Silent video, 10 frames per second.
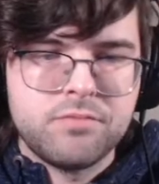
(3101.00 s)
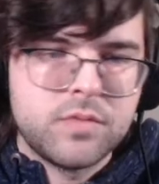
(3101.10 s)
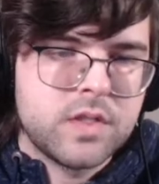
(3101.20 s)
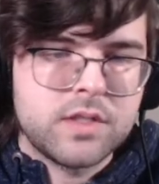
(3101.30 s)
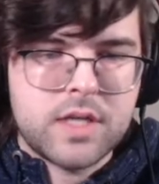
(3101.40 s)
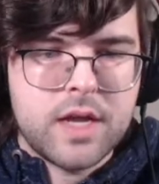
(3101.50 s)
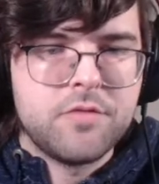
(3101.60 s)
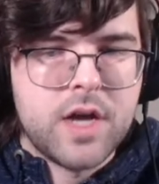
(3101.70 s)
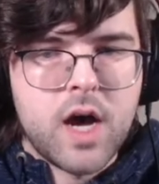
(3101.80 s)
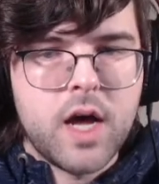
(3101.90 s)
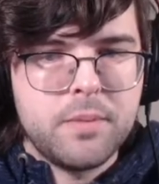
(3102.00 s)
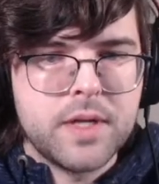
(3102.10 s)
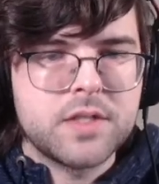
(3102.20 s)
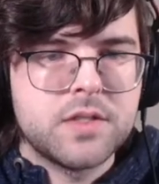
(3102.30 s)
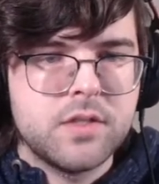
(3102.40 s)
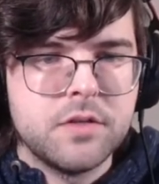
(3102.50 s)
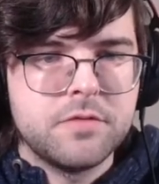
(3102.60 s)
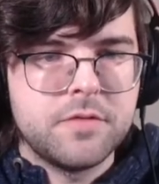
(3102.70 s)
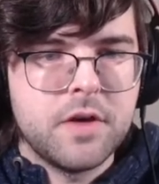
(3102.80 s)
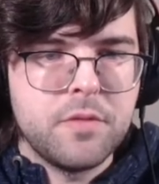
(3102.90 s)
This is kind of an odd mix
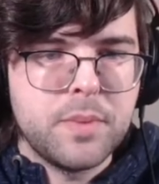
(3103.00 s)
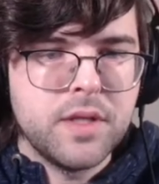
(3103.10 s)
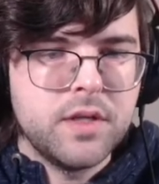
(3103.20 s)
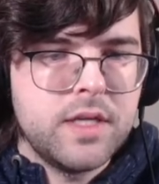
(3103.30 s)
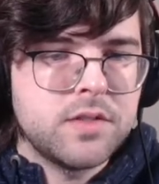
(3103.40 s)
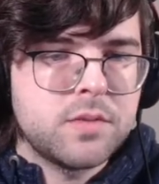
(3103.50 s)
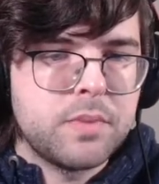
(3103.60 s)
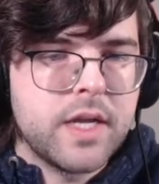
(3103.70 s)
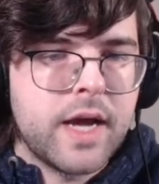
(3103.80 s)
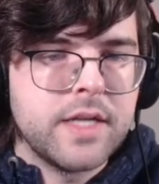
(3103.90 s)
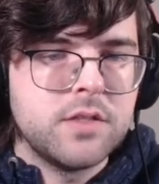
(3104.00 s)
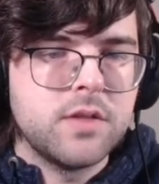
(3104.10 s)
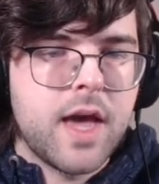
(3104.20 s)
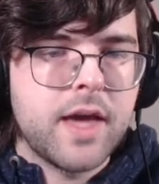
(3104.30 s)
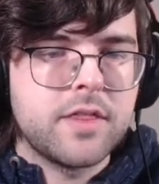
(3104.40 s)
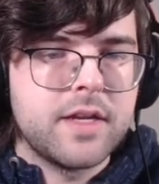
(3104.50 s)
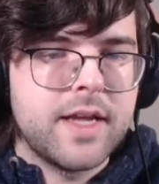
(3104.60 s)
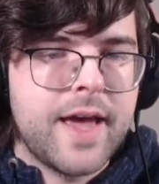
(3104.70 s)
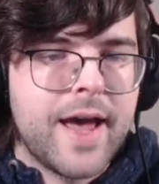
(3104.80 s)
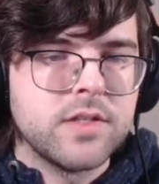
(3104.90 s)
of abilities, but I do like that it
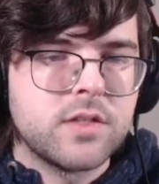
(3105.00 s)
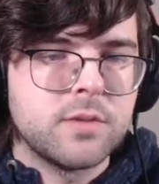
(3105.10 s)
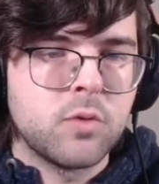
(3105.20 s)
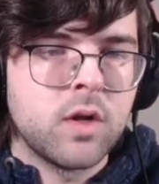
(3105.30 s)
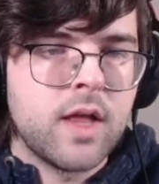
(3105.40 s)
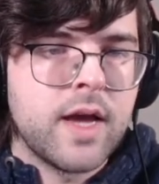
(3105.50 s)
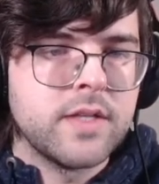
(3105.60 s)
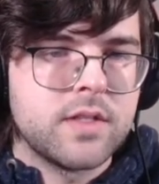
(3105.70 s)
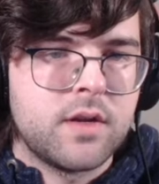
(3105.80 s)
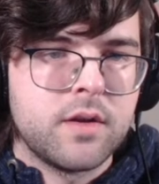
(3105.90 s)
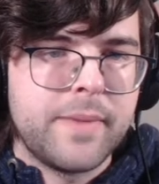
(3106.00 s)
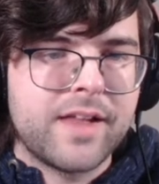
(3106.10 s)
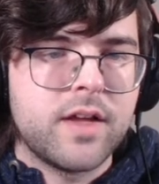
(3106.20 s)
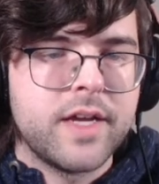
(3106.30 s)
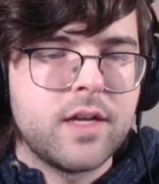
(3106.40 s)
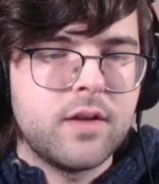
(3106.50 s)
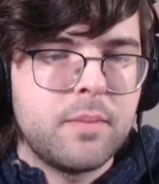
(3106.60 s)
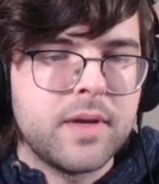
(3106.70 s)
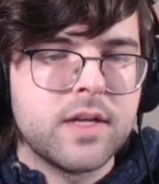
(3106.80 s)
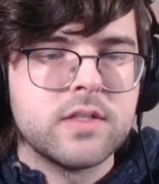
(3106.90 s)
has demoralize on a backline unit
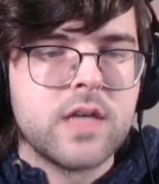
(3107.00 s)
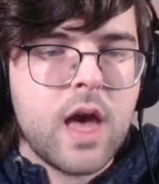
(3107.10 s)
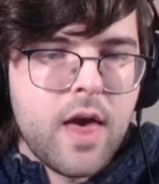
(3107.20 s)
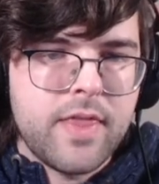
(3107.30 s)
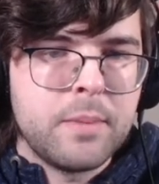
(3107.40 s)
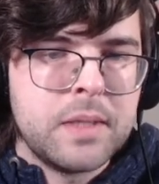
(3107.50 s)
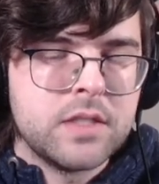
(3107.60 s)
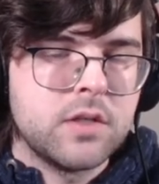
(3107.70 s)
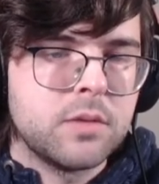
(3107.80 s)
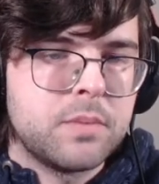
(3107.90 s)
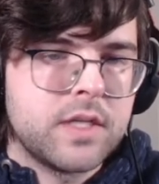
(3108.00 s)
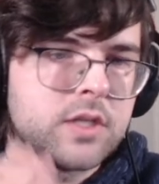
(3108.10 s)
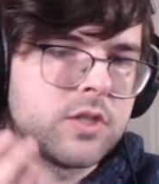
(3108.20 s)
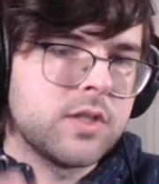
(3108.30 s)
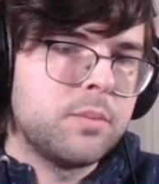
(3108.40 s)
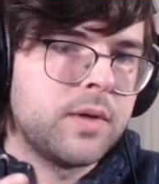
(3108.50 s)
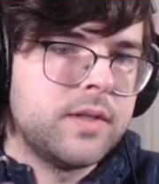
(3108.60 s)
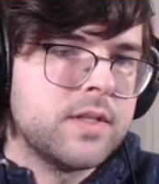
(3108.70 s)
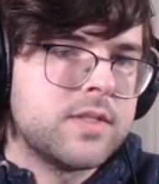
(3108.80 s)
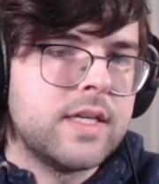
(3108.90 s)
because that means you could potentially bring
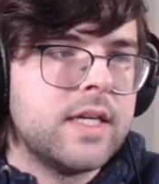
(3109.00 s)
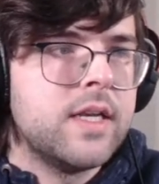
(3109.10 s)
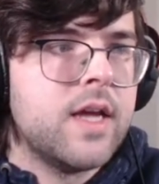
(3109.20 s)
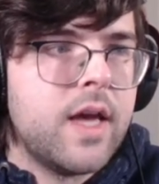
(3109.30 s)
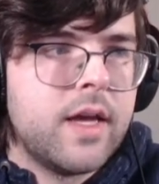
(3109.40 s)
this in